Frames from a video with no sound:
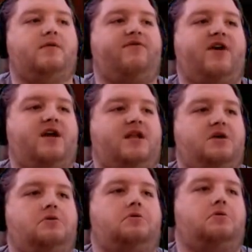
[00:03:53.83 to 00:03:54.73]
a
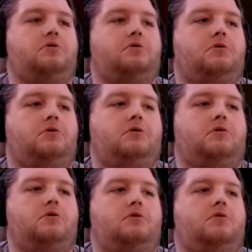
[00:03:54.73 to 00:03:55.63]
violin.
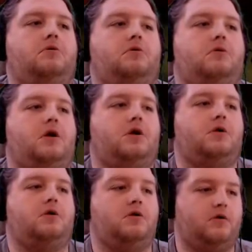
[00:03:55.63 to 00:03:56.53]
Okay.
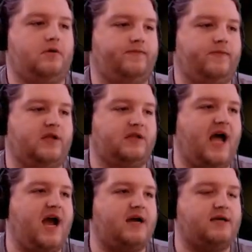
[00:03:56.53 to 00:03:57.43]

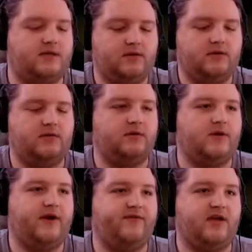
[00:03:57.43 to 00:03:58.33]
Locked! Do
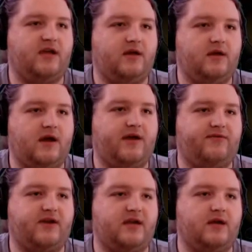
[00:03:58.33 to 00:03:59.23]
I have a key? I have a
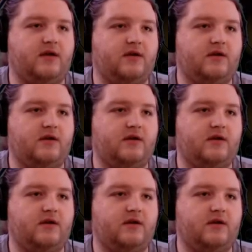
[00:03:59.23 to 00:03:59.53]
key.